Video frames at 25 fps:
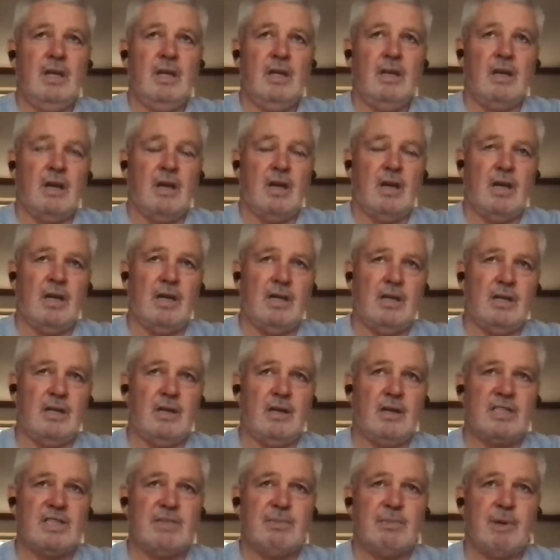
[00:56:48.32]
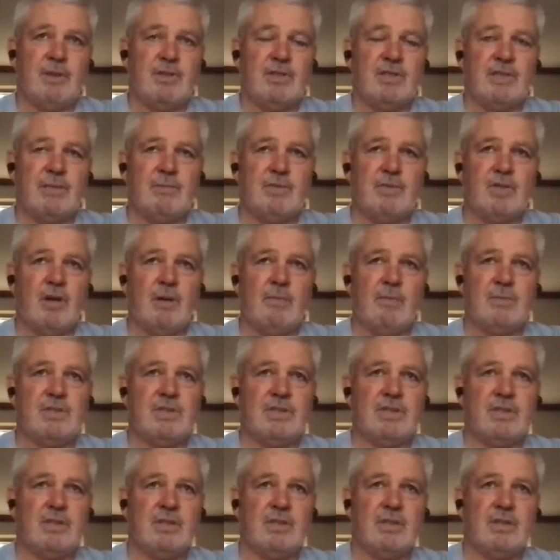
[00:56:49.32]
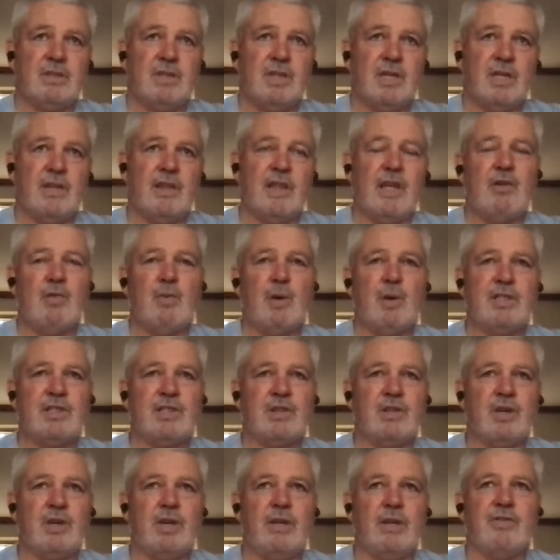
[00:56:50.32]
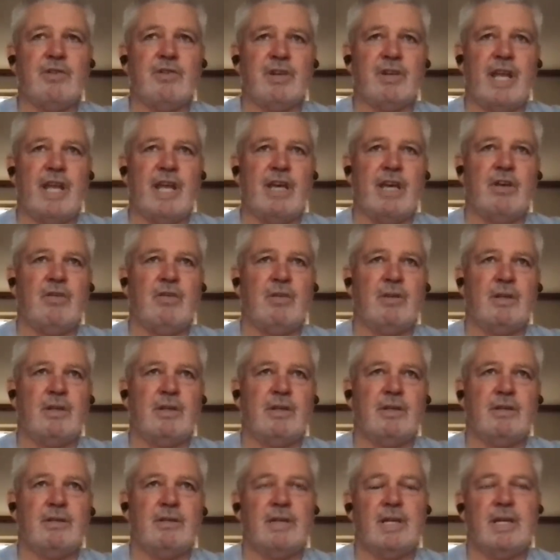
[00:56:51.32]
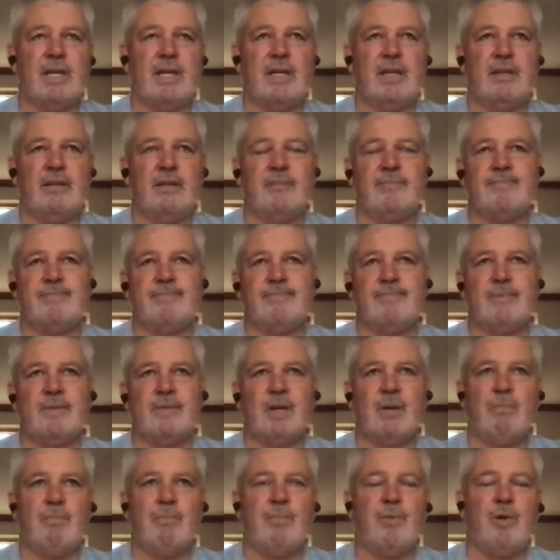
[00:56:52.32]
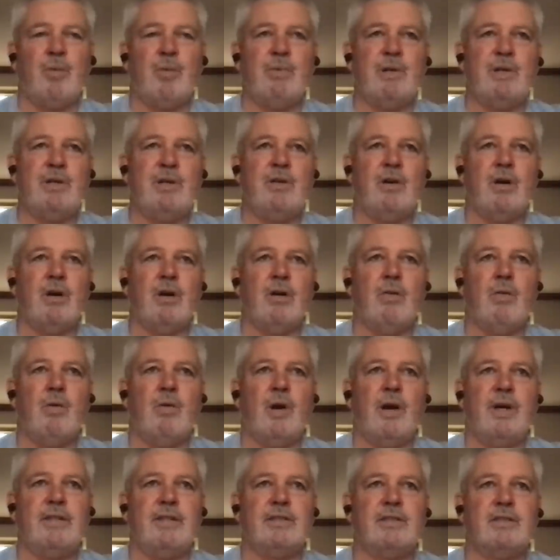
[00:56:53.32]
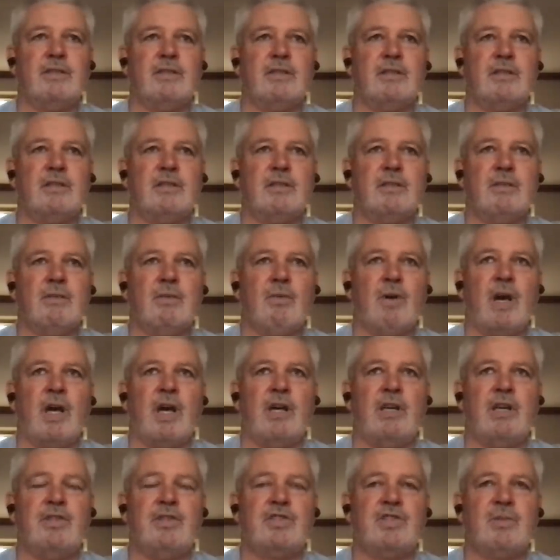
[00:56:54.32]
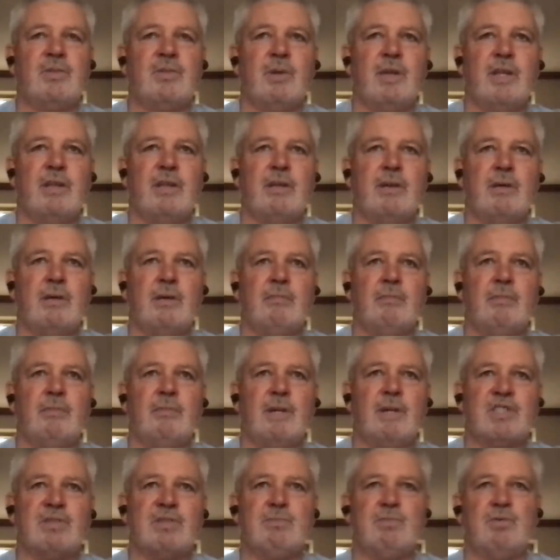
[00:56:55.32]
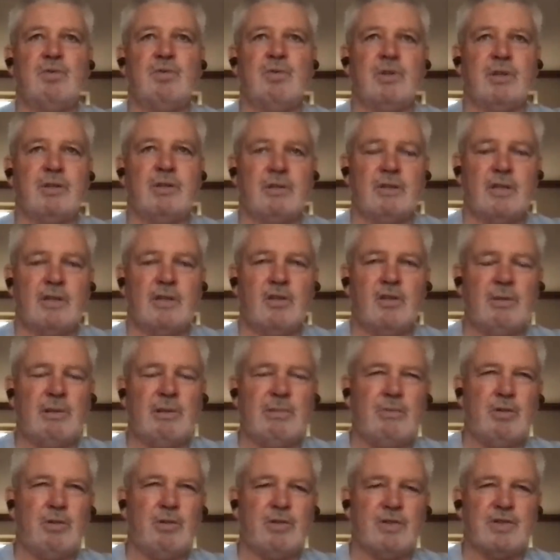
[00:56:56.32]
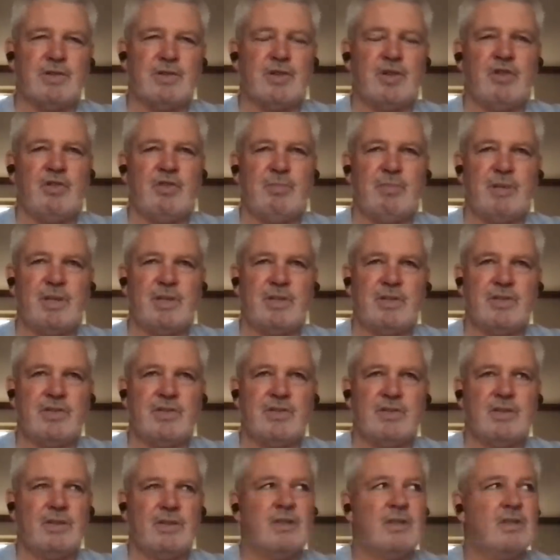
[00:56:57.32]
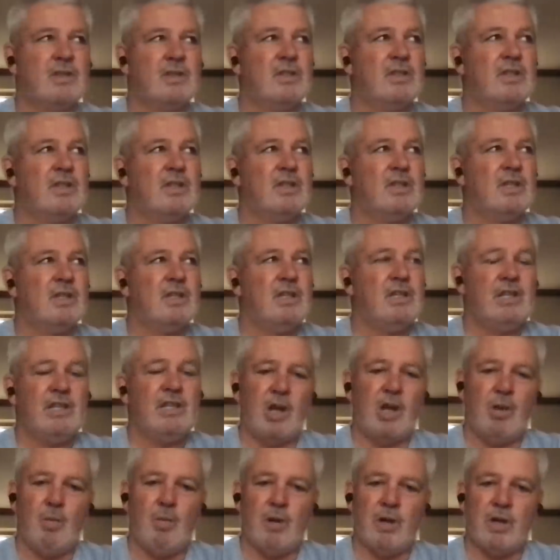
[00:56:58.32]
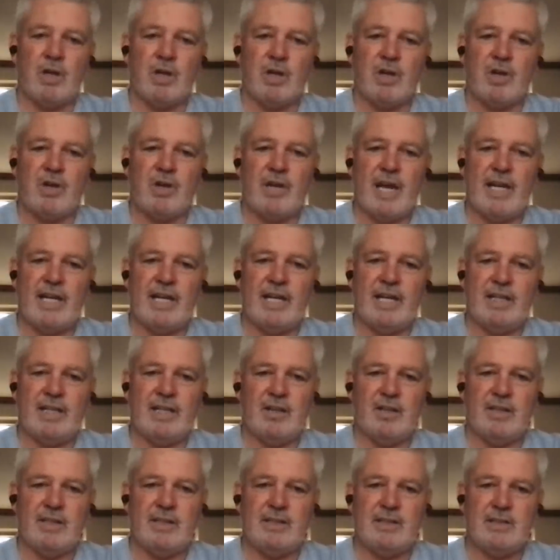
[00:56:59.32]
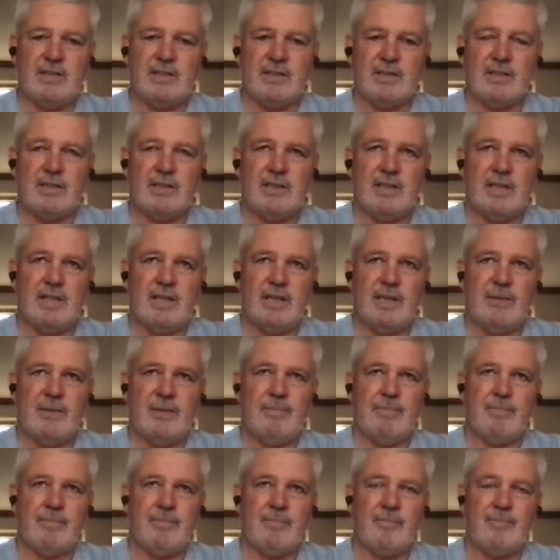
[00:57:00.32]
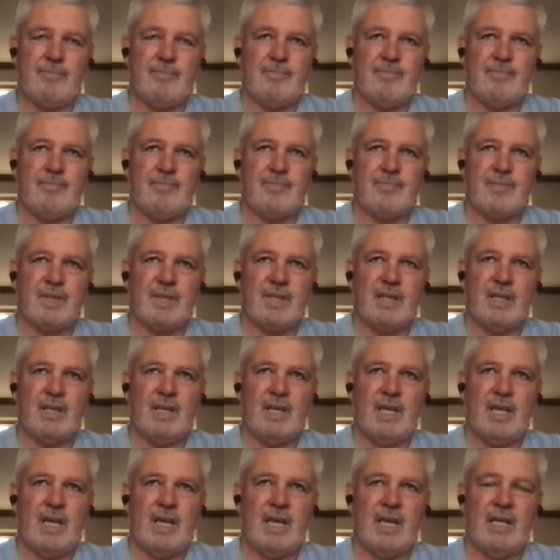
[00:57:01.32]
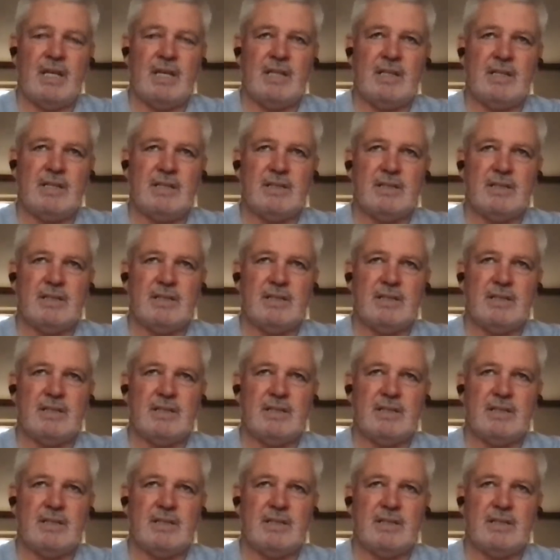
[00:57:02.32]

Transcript: I suppose sometimes, yeah, they're always looking for an angle, and, and I'm probably not quite the way I used to be. I'm much more, a little bit more reserved, because you don't want to create headlines, and um, and